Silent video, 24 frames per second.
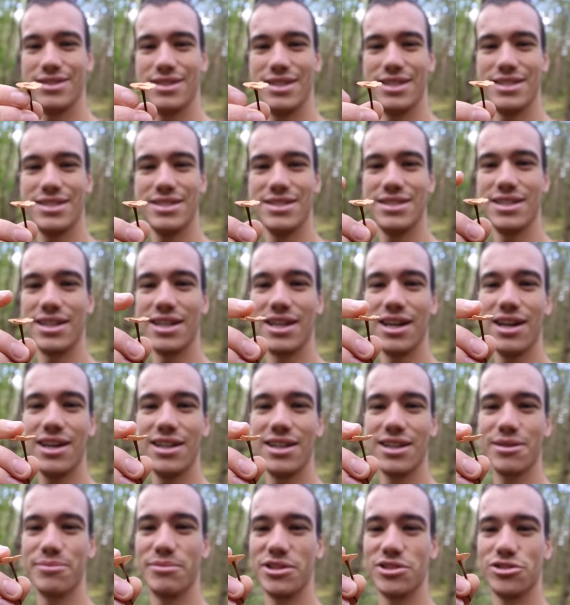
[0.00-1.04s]
This is the
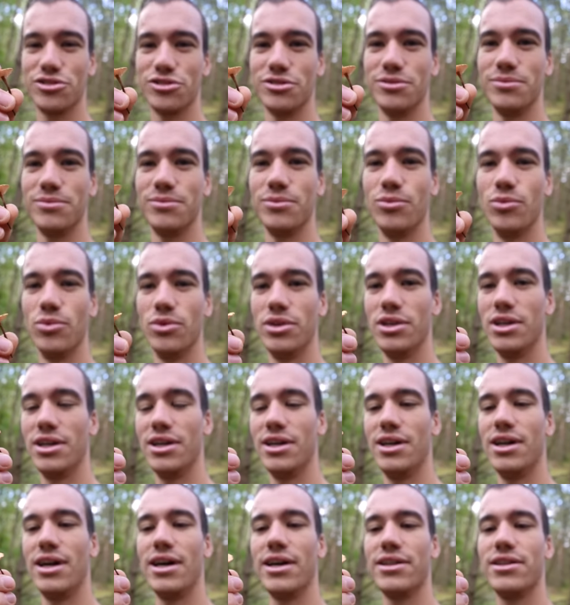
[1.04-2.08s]
garlic mushroom.
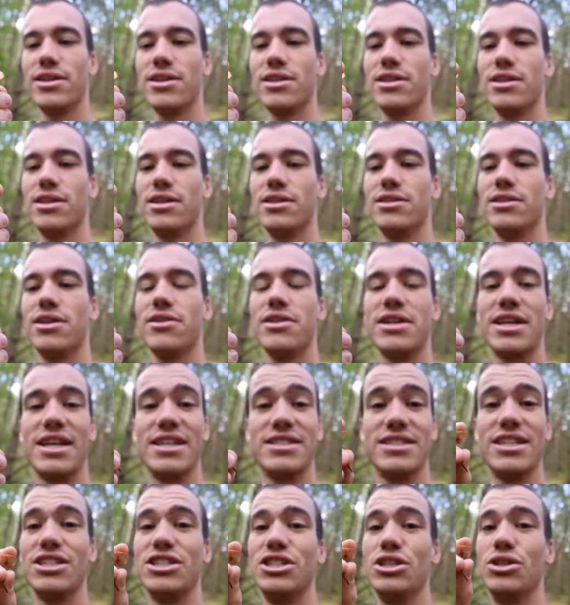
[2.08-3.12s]
I don't think
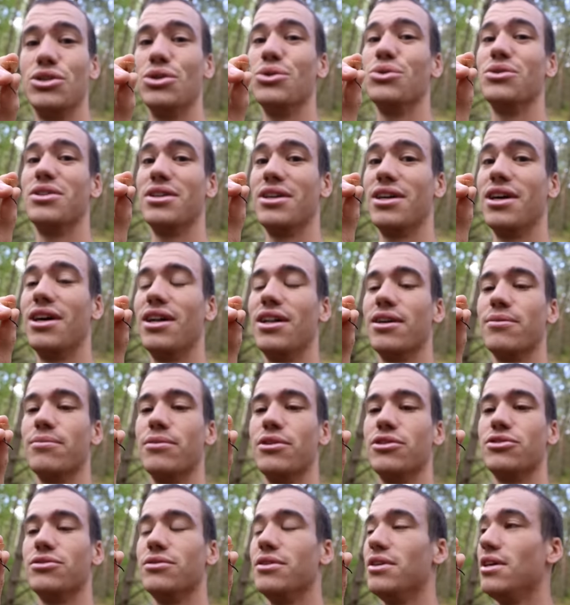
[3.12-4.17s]
it's actually called the garlic mushroom.